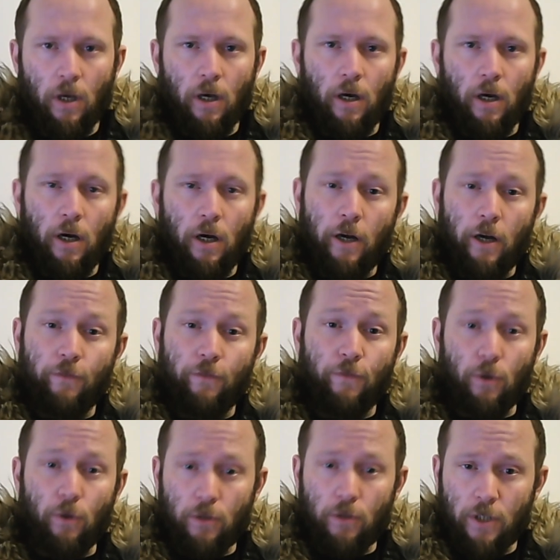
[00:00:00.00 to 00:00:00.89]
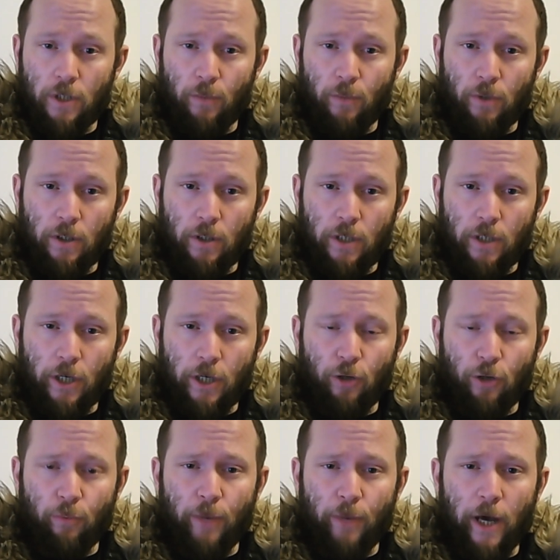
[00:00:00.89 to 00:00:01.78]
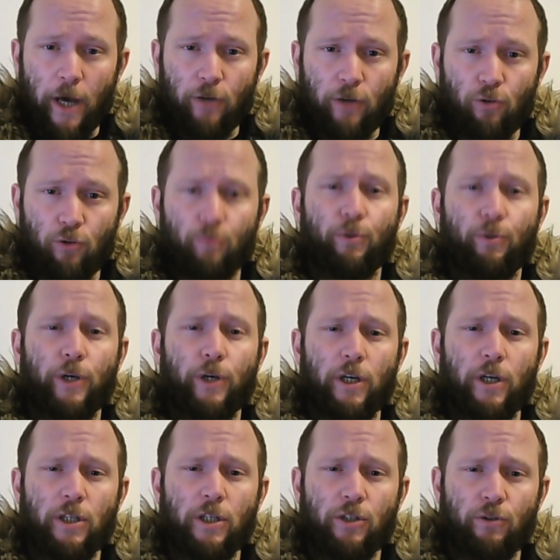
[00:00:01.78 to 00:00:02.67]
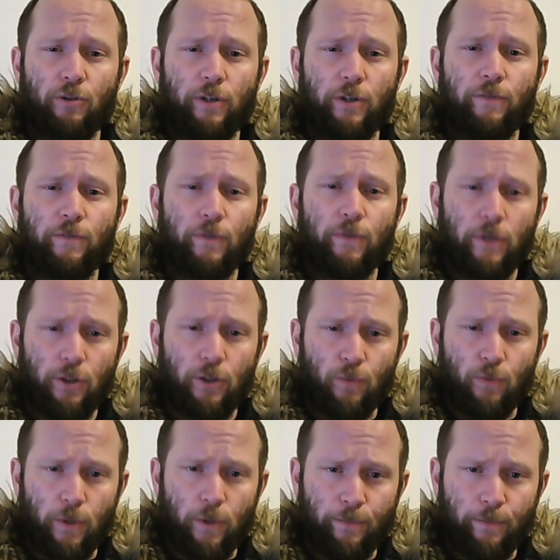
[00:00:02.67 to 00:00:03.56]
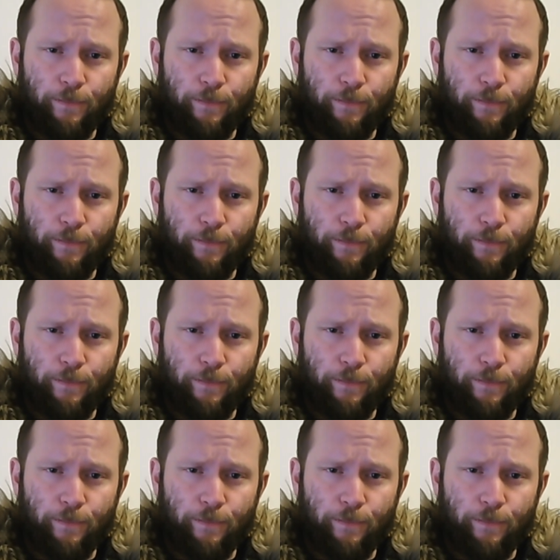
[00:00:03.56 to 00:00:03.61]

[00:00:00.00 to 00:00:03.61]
Alright, folks, I'm going to take you back to prehistory for this one.